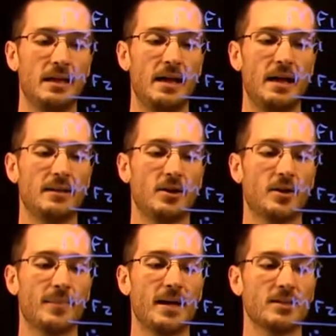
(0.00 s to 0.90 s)
And our
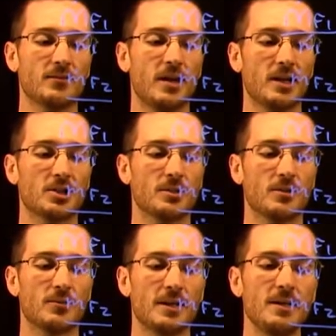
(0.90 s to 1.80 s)
mass fraction
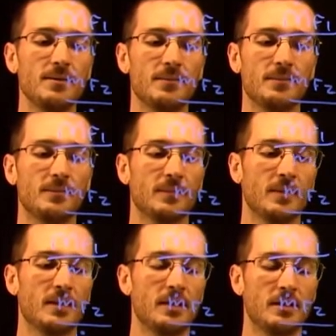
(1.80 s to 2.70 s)
3
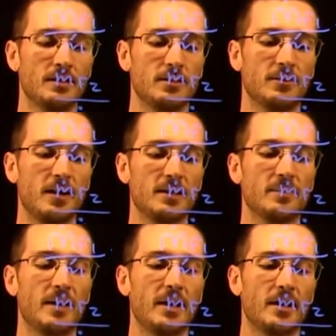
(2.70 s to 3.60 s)
divided
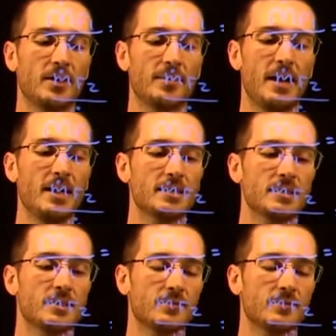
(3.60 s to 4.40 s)
by our mass